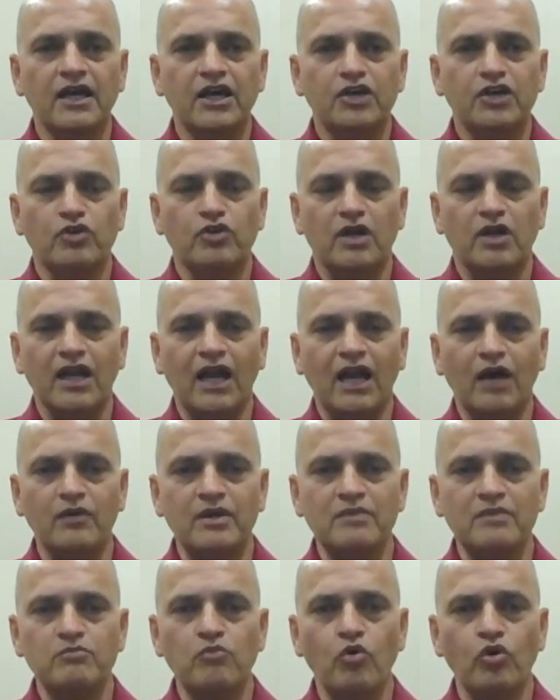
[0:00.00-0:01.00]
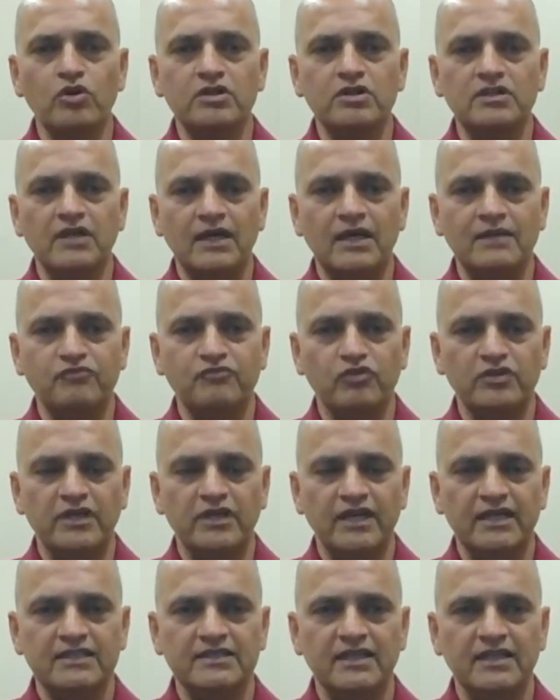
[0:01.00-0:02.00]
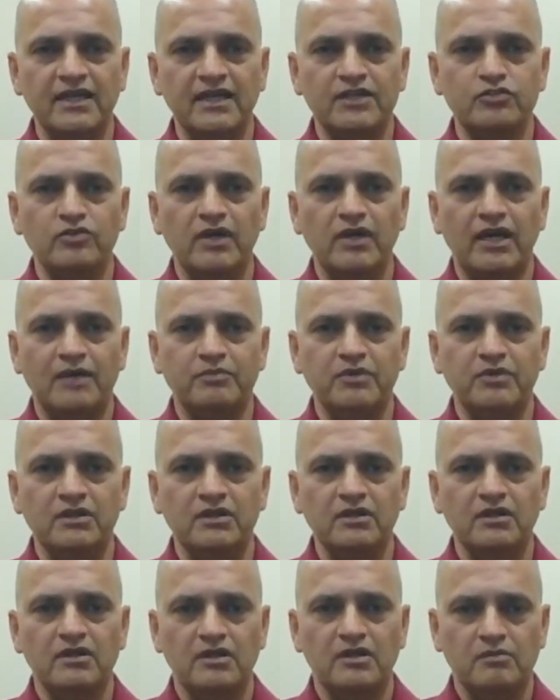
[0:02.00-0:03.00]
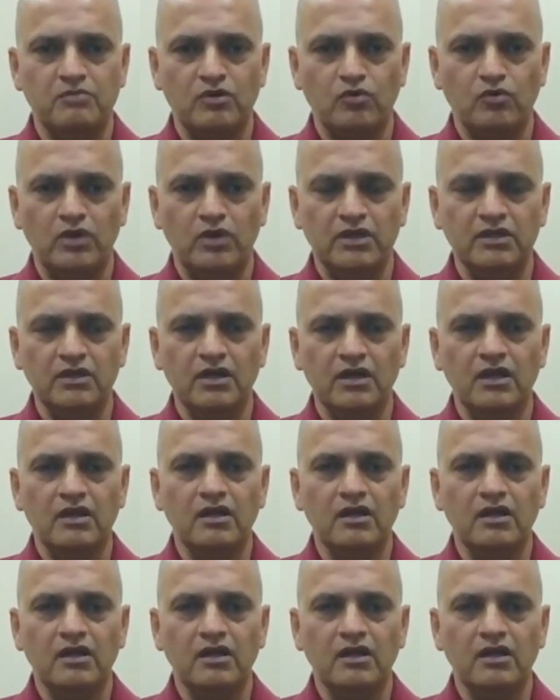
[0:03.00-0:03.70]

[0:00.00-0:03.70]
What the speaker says: you're allowing more time for the exhale to happen, number one.